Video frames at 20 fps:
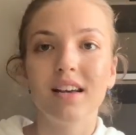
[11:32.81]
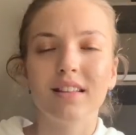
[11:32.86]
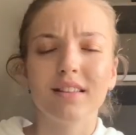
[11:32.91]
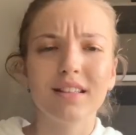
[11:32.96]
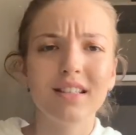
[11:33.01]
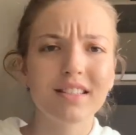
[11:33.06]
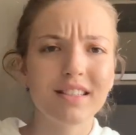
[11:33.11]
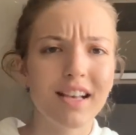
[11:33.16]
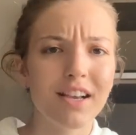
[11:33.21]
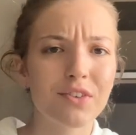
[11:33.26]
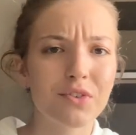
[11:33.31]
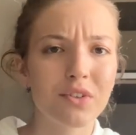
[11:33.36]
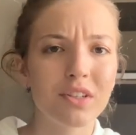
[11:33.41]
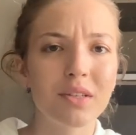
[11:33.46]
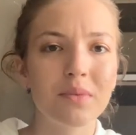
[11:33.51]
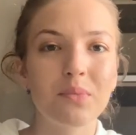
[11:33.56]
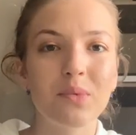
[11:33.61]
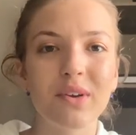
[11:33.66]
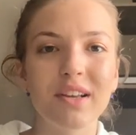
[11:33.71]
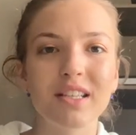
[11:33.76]
This actually
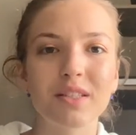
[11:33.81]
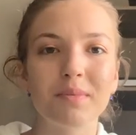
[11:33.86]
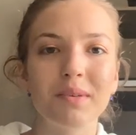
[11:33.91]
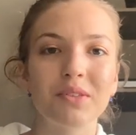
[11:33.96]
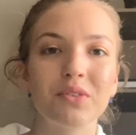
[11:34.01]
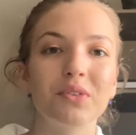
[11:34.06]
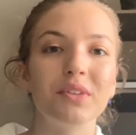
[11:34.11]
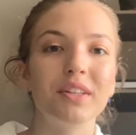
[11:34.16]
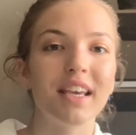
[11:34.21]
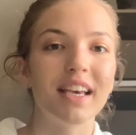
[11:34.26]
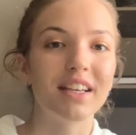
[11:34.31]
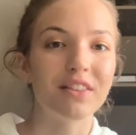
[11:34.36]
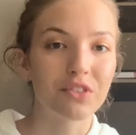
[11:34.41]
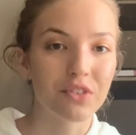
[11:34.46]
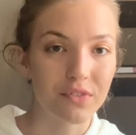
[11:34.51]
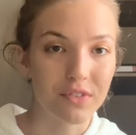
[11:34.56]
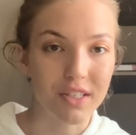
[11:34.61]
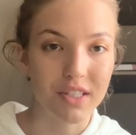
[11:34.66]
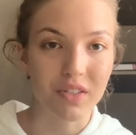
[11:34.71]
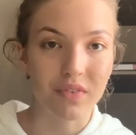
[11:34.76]
brings me to the end
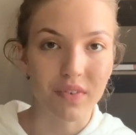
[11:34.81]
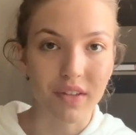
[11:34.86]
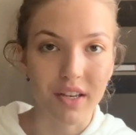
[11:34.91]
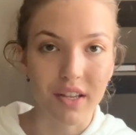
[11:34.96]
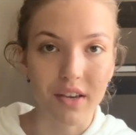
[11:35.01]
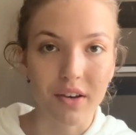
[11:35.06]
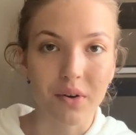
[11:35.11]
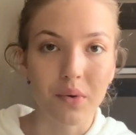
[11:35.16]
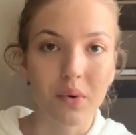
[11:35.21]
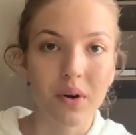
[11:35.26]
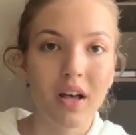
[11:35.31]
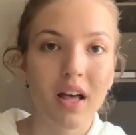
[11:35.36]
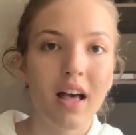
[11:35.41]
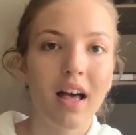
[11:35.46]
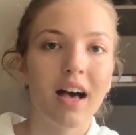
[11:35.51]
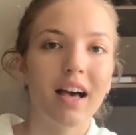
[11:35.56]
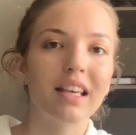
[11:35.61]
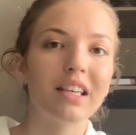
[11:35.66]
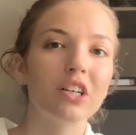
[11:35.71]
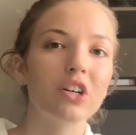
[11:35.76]
of this video.
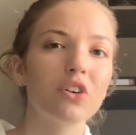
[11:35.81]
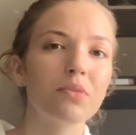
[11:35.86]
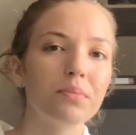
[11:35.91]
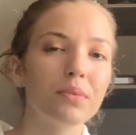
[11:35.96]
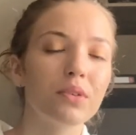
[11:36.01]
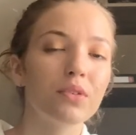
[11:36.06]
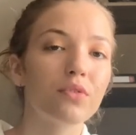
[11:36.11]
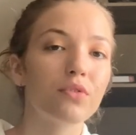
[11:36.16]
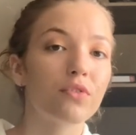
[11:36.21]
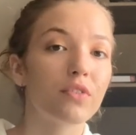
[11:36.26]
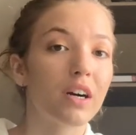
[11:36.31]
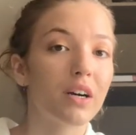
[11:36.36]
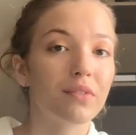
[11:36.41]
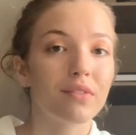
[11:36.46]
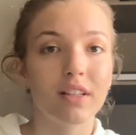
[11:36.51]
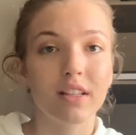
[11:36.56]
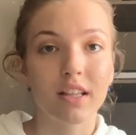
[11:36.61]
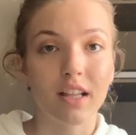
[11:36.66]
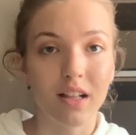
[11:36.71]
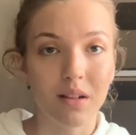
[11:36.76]
I hope you found
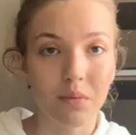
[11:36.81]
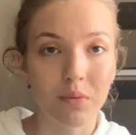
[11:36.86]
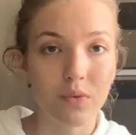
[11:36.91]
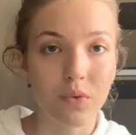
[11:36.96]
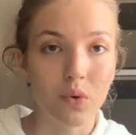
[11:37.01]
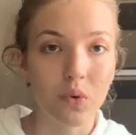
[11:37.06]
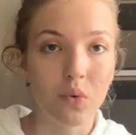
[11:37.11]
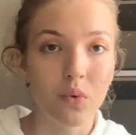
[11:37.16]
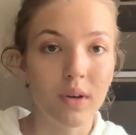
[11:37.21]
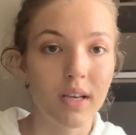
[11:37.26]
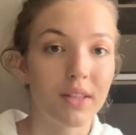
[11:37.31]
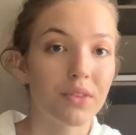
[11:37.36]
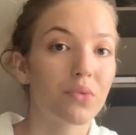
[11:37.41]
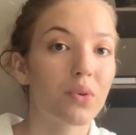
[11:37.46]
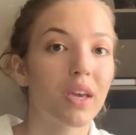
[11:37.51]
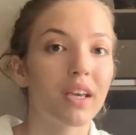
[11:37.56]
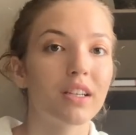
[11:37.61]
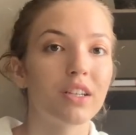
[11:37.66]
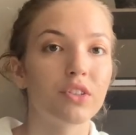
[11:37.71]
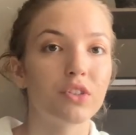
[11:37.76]
it helpful and you
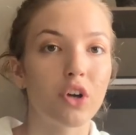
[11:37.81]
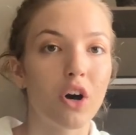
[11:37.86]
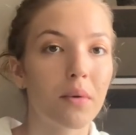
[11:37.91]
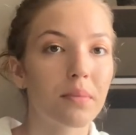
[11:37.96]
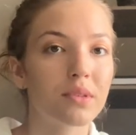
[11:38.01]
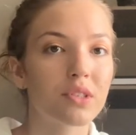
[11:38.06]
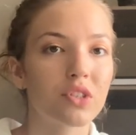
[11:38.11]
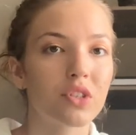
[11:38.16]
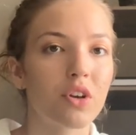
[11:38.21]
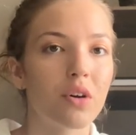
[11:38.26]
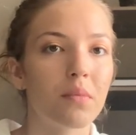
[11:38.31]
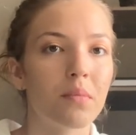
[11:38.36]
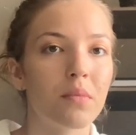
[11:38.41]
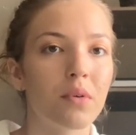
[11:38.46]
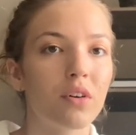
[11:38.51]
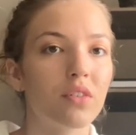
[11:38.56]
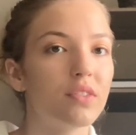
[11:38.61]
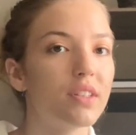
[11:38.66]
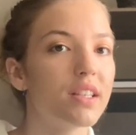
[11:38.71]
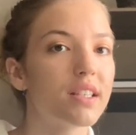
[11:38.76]
can adopt some
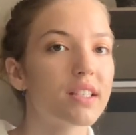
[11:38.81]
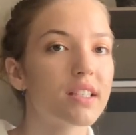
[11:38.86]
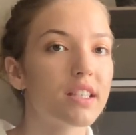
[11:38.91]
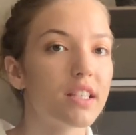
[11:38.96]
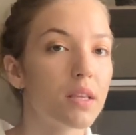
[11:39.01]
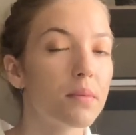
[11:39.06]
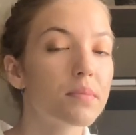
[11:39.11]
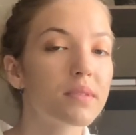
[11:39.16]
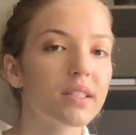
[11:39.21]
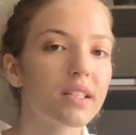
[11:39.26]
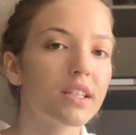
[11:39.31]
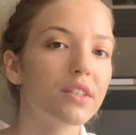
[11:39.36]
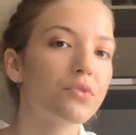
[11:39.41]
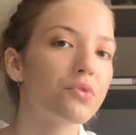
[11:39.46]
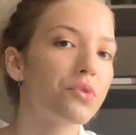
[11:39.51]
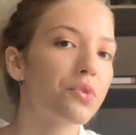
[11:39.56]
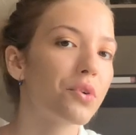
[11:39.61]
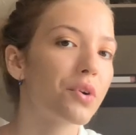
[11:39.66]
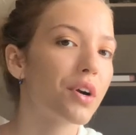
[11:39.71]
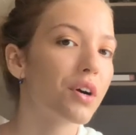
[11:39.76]
of these tips
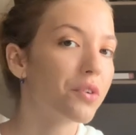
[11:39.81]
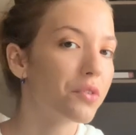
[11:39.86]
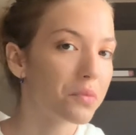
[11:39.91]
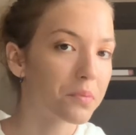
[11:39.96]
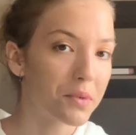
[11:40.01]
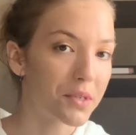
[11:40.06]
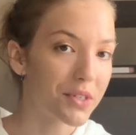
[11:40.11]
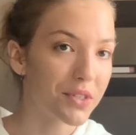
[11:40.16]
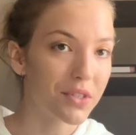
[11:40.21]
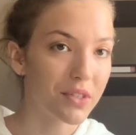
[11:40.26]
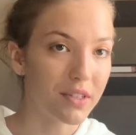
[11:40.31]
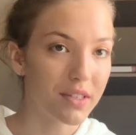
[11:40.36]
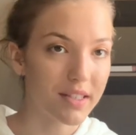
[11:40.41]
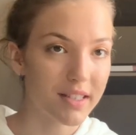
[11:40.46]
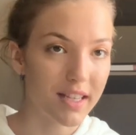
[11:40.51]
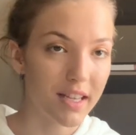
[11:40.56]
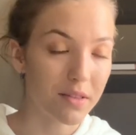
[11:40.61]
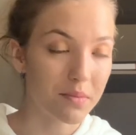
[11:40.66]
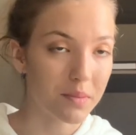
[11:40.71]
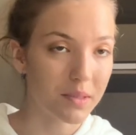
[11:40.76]
into your own personal
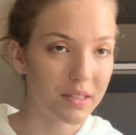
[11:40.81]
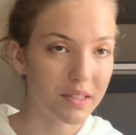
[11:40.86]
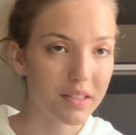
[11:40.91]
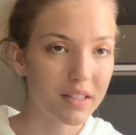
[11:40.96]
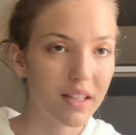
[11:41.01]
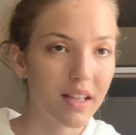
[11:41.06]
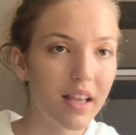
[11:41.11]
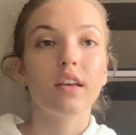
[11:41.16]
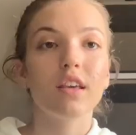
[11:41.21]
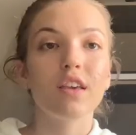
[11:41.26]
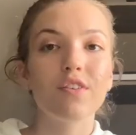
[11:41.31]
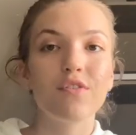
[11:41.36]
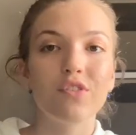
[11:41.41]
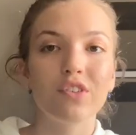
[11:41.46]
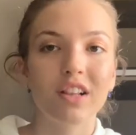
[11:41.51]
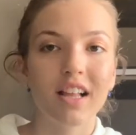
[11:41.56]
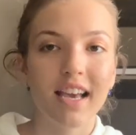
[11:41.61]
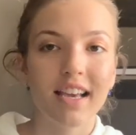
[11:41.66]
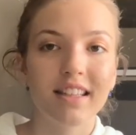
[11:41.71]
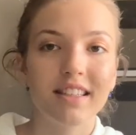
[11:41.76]
statement. If you
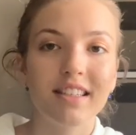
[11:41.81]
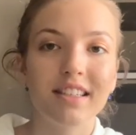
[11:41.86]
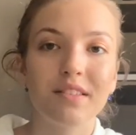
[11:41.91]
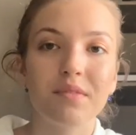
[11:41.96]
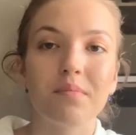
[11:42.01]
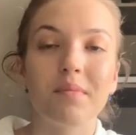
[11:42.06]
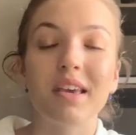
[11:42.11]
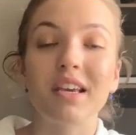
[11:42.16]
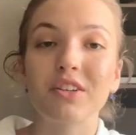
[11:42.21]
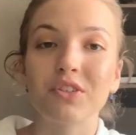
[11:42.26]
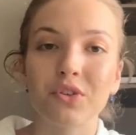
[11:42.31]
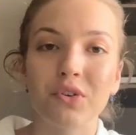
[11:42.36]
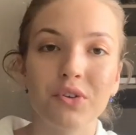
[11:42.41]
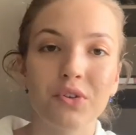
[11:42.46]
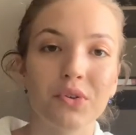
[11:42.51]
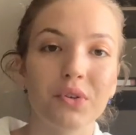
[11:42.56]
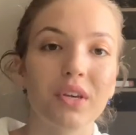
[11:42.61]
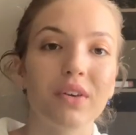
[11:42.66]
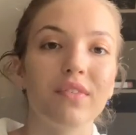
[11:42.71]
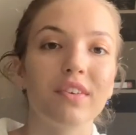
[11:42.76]
liked it, make sure
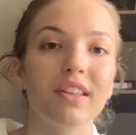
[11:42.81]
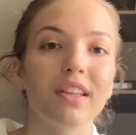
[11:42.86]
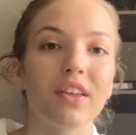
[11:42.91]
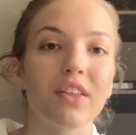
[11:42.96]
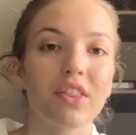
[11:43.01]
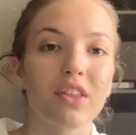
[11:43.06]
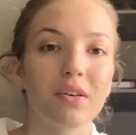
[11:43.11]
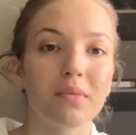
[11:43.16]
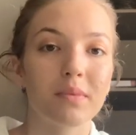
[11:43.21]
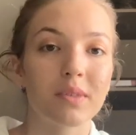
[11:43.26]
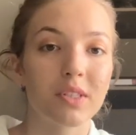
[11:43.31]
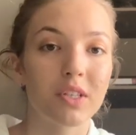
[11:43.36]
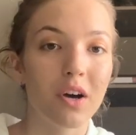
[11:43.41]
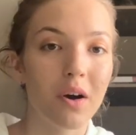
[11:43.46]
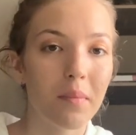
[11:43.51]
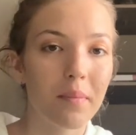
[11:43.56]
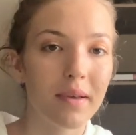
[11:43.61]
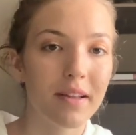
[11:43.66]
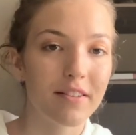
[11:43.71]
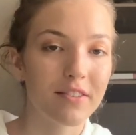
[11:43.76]
you give it a thumbs
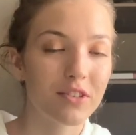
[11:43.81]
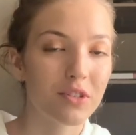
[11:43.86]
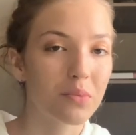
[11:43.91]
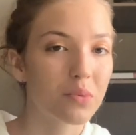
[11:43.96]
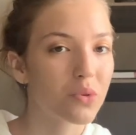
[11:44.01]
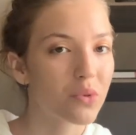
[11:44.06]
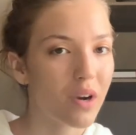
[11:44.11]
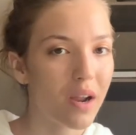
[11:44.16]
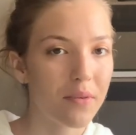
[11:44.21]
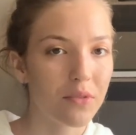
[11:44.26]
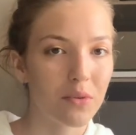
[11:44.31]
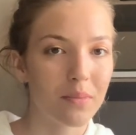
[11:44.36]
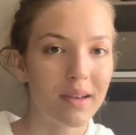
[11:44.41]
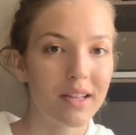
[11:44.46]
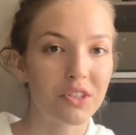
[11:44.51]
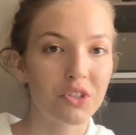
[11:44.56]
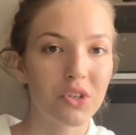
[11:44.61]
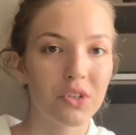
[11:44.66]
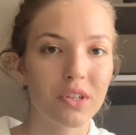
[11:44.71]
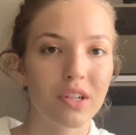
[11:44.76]
up and subscribe to my
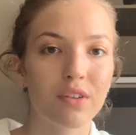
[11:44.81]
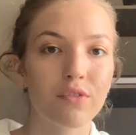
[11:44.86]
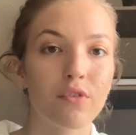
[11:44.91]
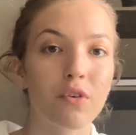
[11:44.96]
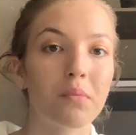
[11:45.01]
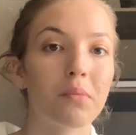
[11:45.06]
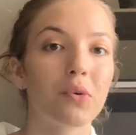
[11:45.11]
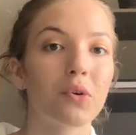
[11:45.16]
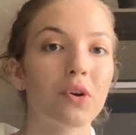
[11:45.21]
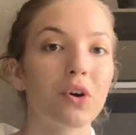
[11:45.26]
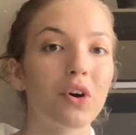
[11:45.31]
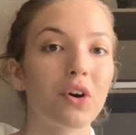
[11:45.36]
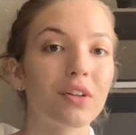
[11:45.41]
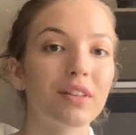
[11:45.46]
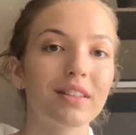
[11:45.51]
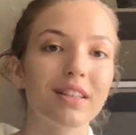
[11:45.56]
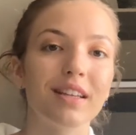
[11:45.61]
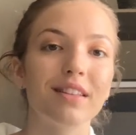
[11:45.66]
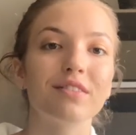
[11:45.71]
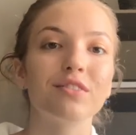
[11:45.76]
channel for more
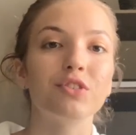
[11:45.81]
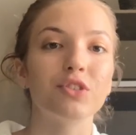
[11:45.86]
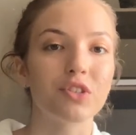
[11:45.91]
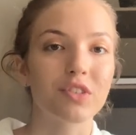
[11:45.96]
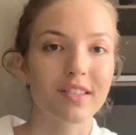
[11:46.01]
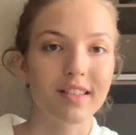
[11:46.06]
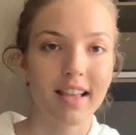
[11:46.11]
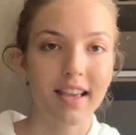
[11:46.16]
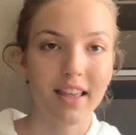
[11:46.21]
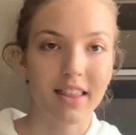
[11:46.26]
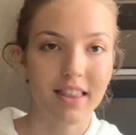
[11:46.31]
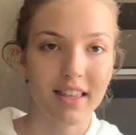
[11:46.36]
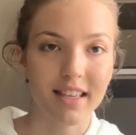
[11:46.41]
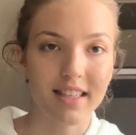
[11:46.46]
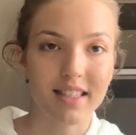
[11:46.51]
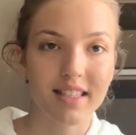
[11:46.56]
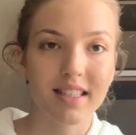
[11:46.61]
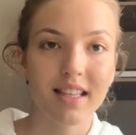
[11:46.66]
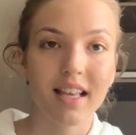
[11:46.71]
content just like this.